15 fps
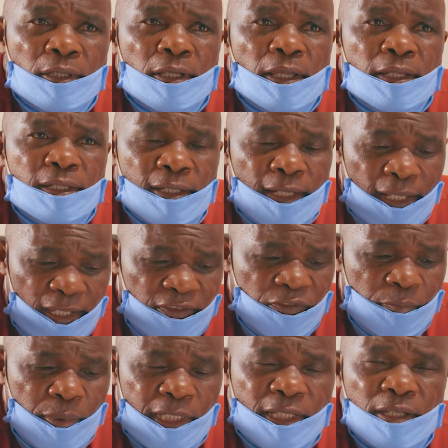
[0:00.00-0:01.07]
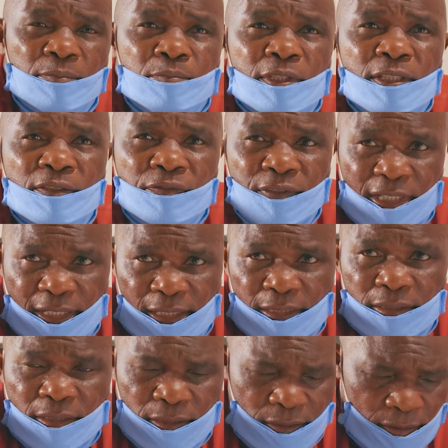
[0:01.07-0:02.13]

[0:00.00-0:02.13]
and life became difficult